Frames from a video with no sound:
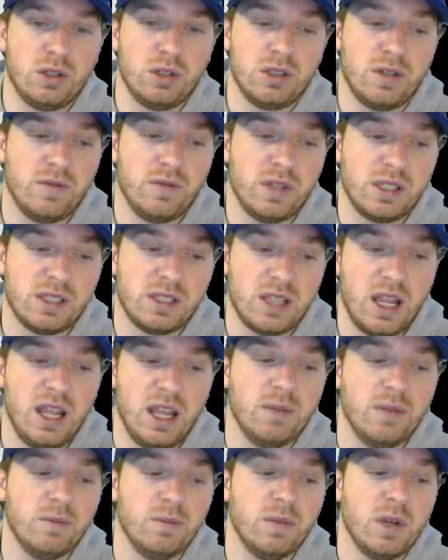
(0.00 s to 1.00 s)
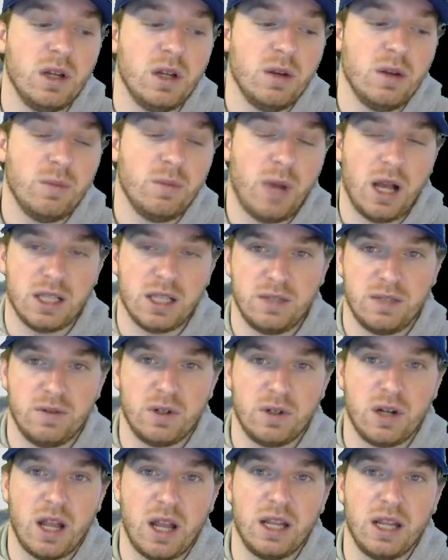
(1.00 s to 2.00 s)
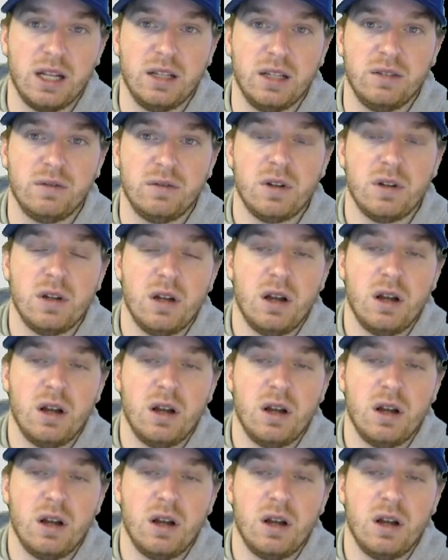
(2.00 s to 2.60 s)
of the same positive or negative